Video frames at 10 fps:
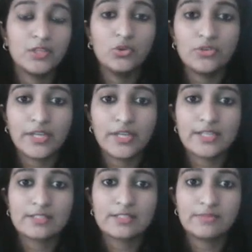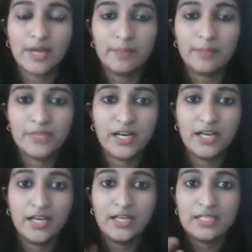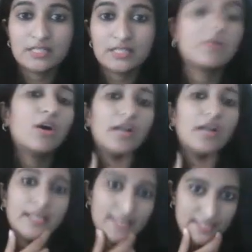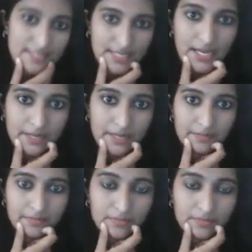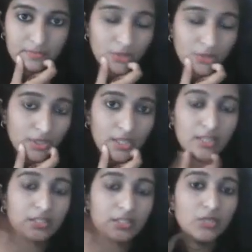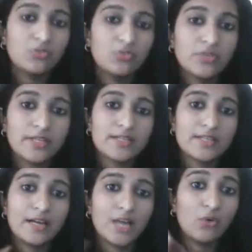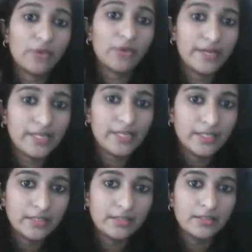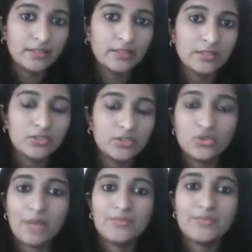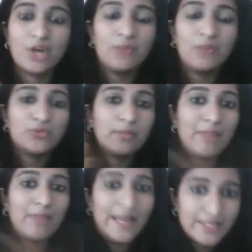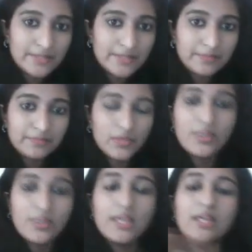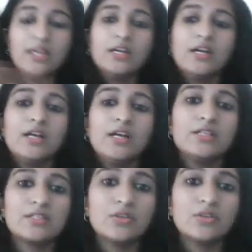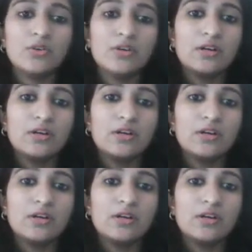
nutrients from the small intestine, okay, the nutrients are now ready to absorb to the blood. Okay, so